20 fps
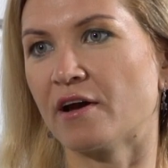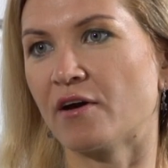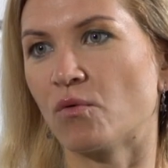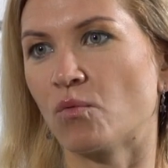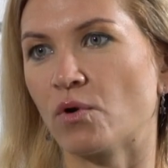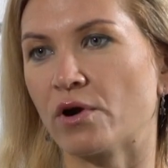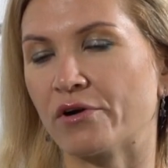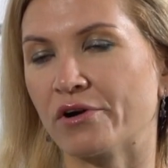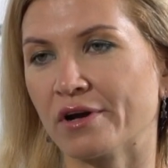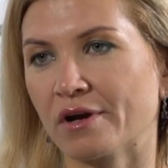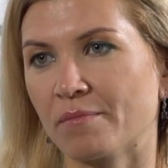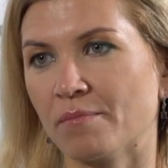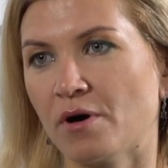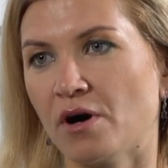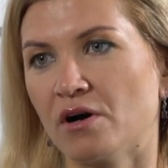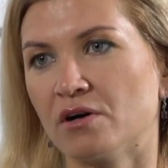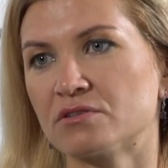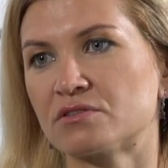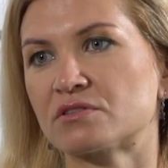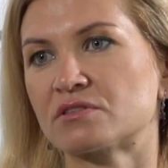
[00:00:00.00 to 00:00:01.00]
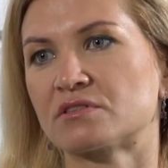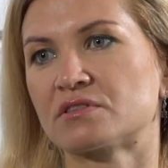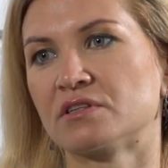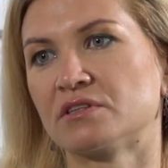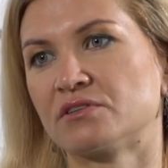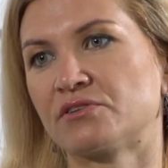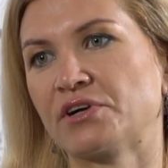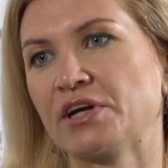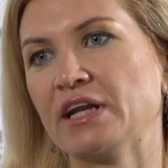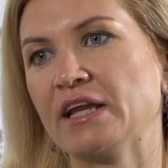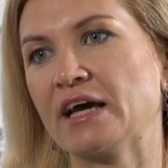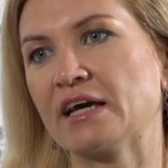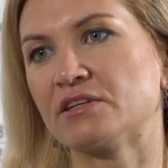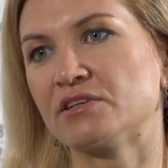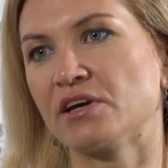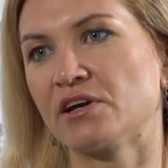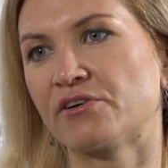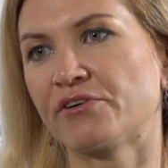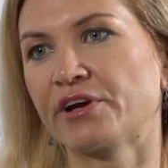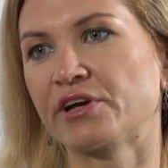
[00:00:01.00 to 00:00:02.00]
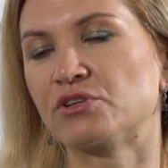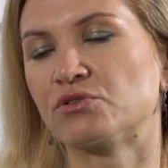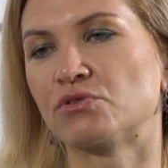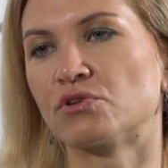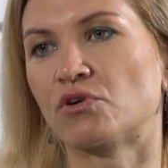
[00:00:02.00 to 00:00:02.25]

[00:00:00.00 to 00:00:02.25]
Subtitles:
wearing masks and really adhering to